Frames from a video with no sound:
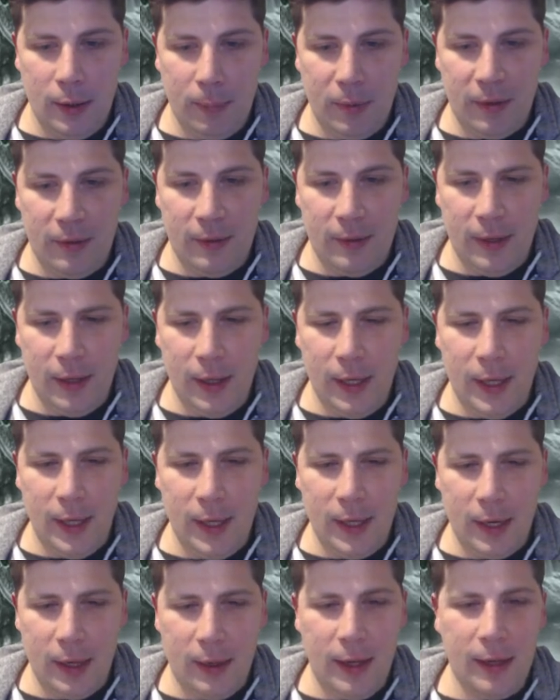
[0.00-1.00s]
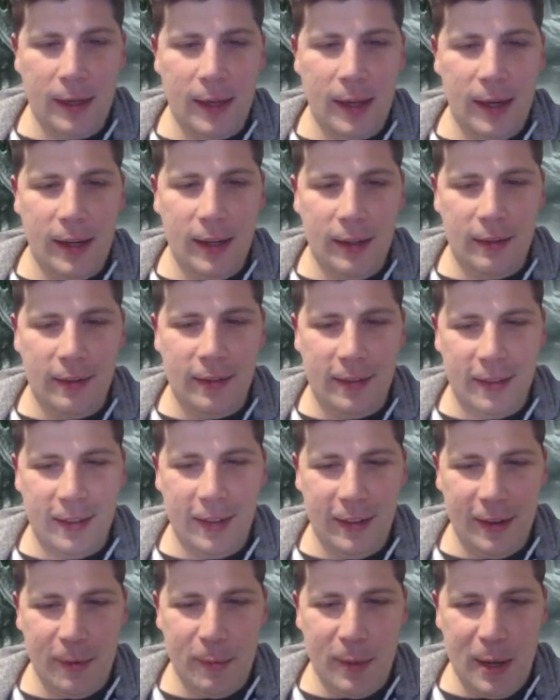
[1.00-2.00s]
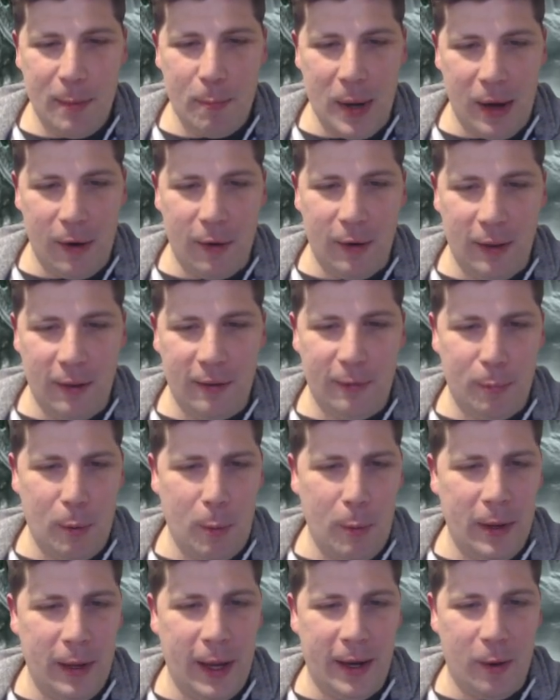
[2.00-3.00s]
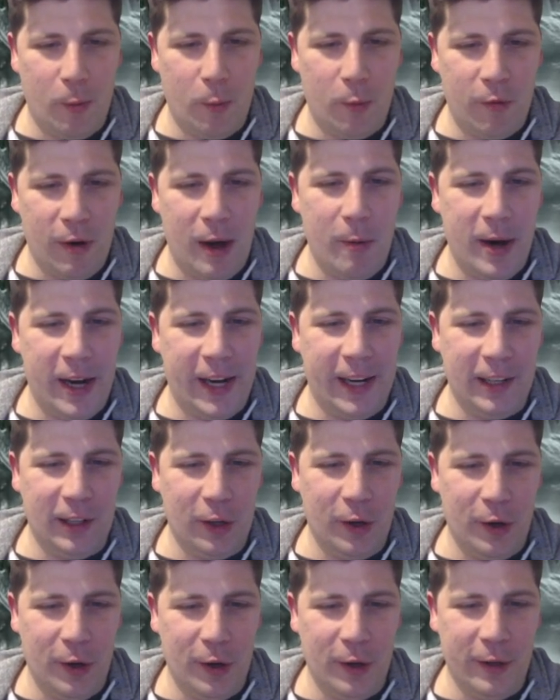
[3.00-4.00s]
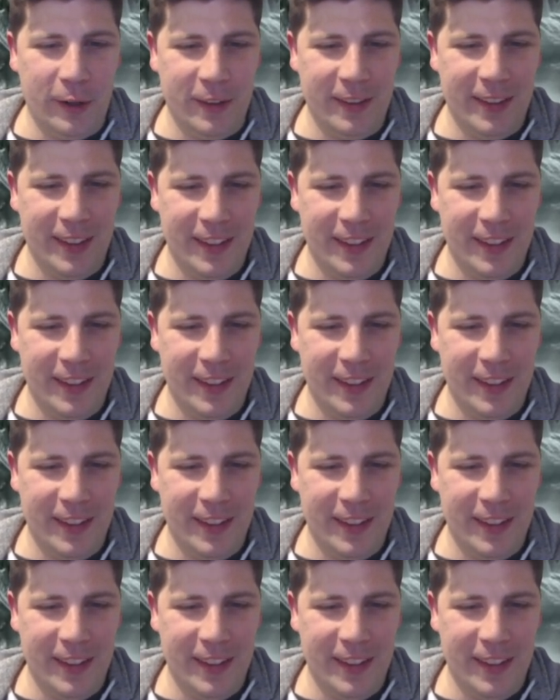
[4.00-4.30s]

Bastillion, I think that is. I'm getting better at this. Is probably like a great way to learn